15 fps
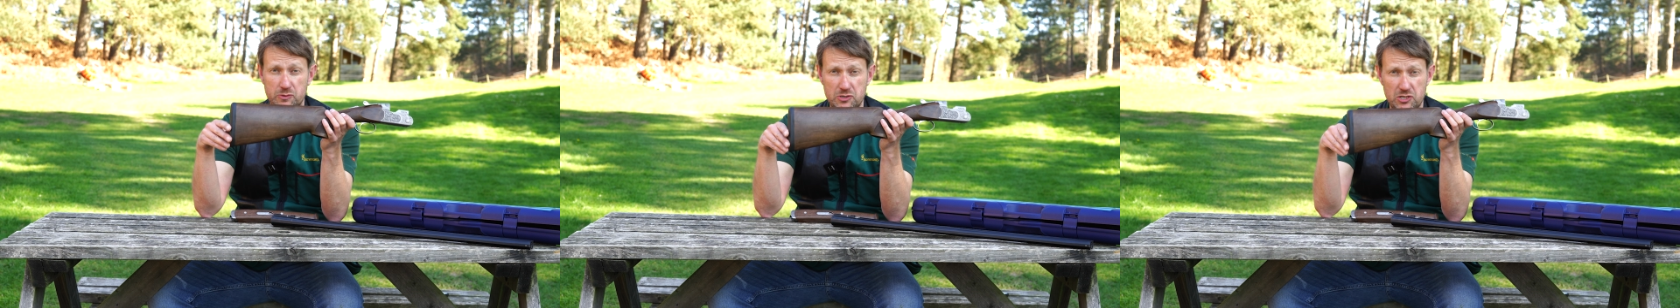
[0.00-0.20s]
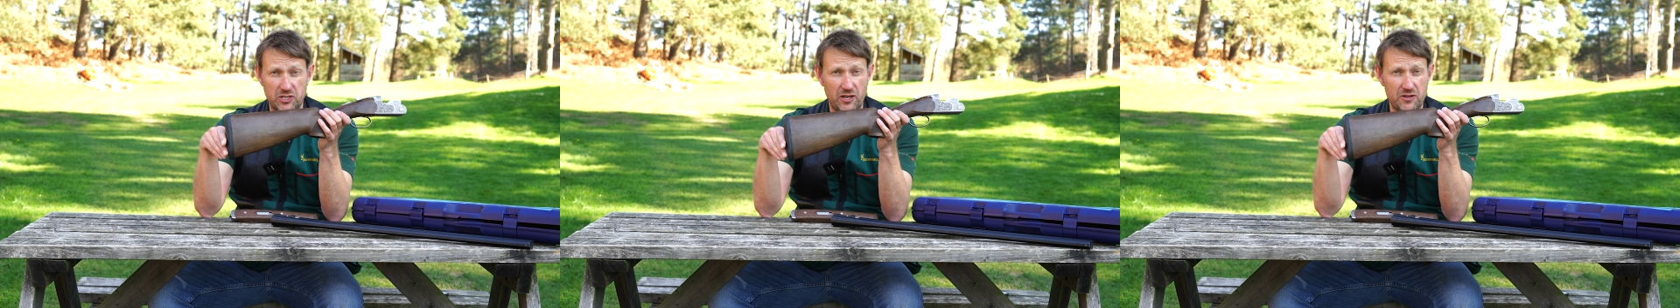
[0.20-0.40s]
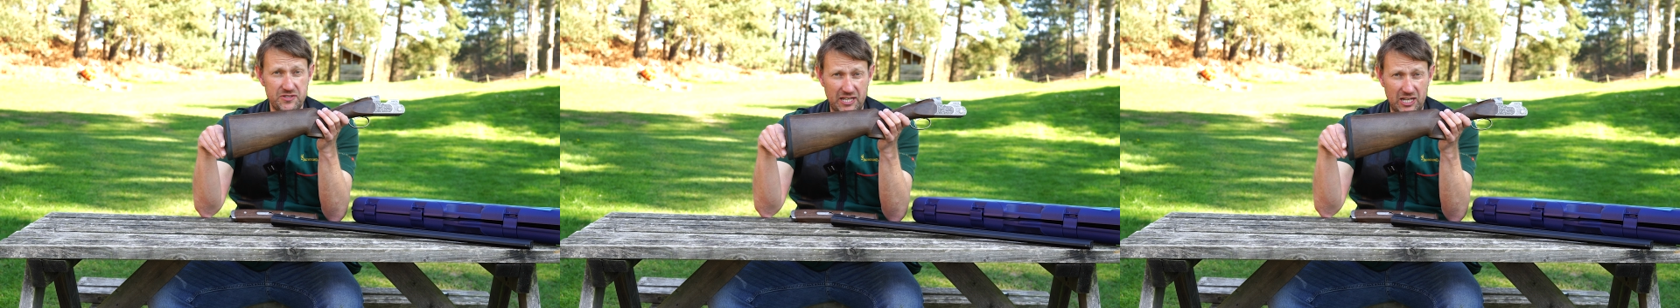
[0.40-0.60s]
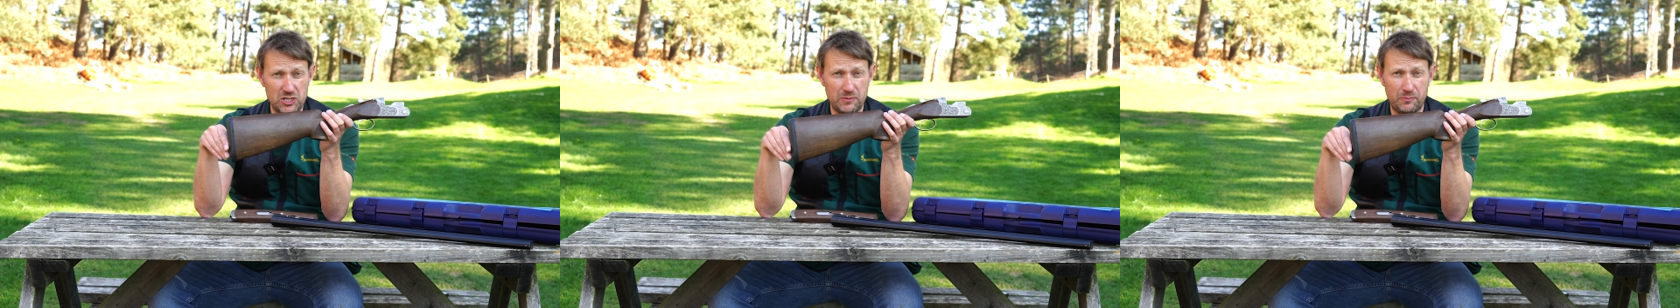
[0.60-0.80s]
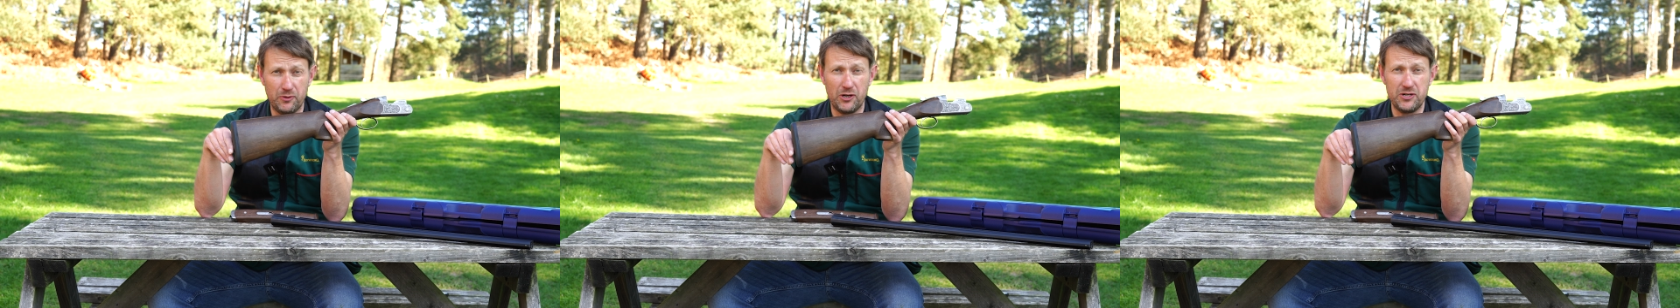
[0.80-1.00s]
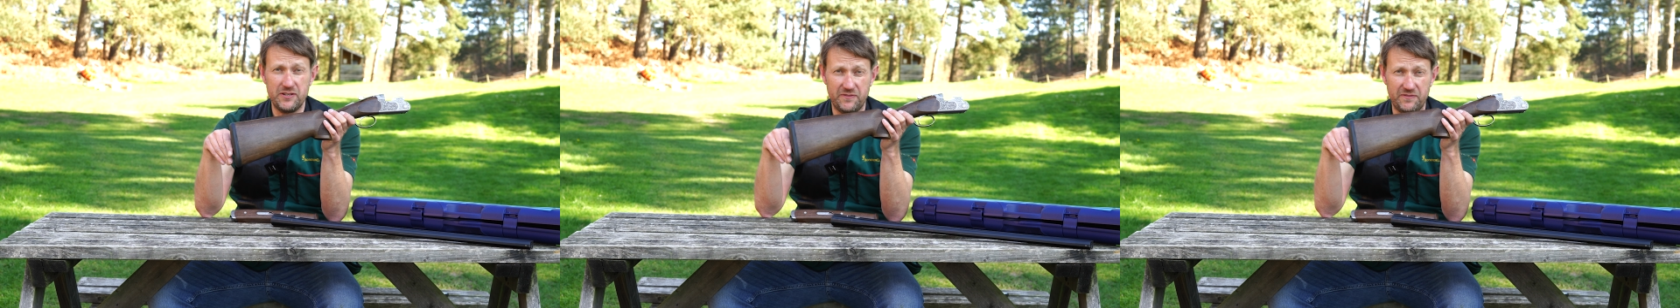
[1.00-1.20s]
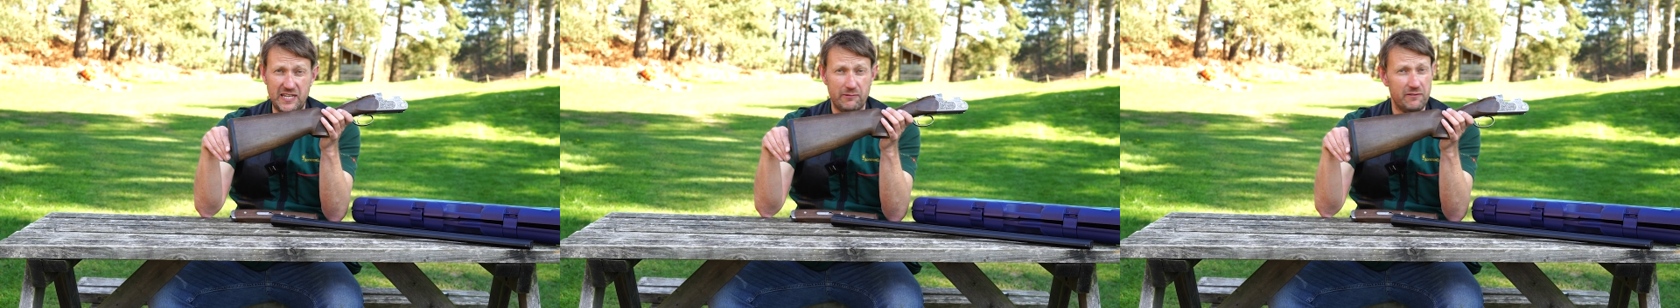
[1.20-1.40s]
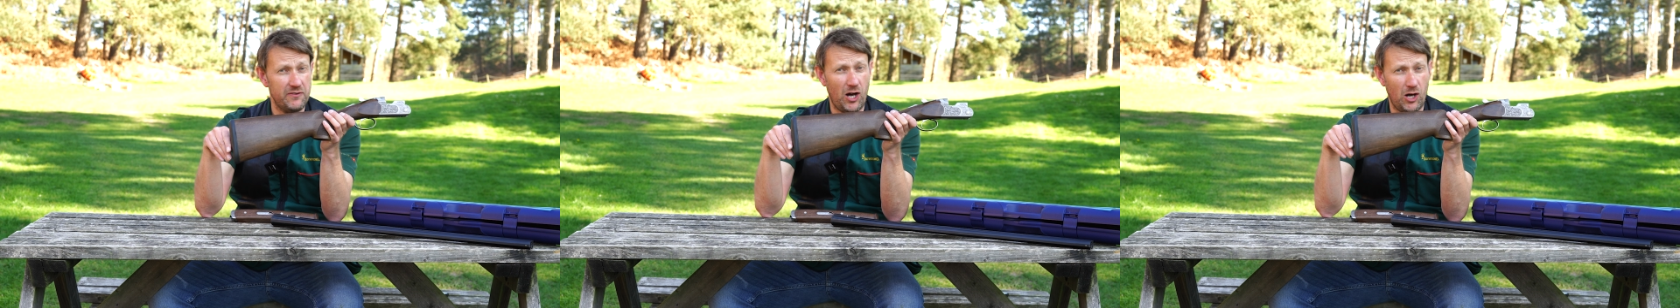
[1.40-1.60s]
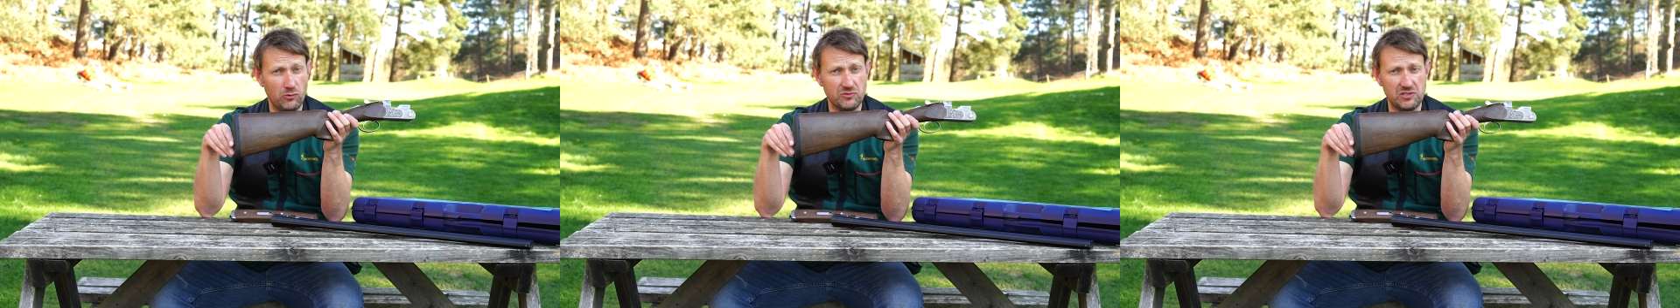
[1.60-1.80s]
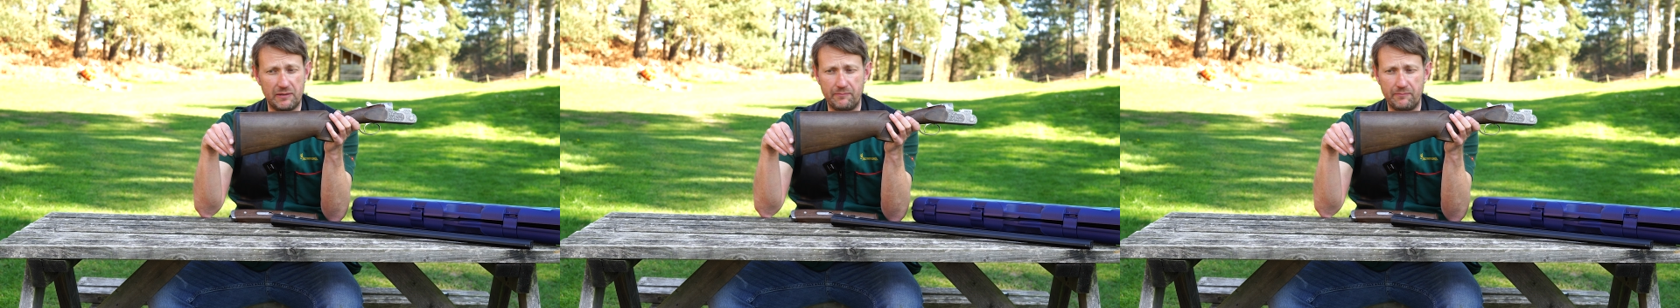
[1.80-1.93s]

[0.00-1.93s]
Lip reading: which are those things you put on your feet with holes